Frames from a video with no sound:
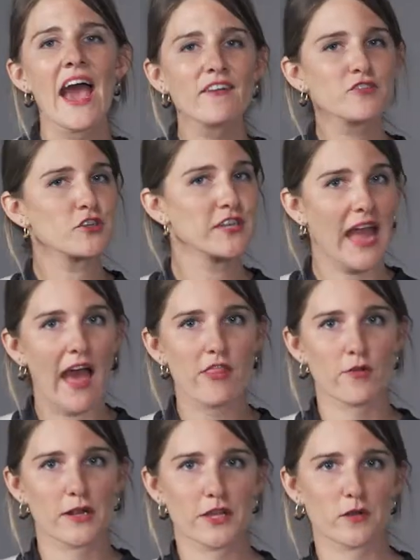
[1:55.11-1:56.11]
After
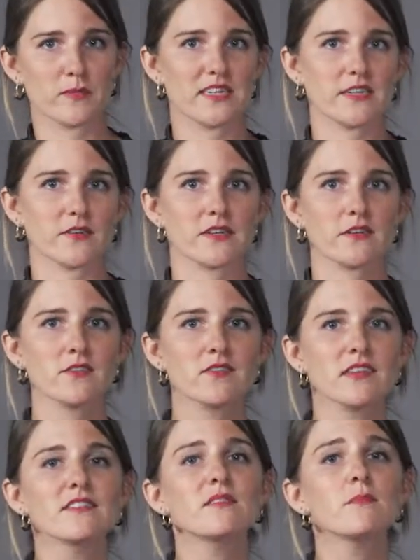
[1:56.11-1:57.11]
gathering your materials, it's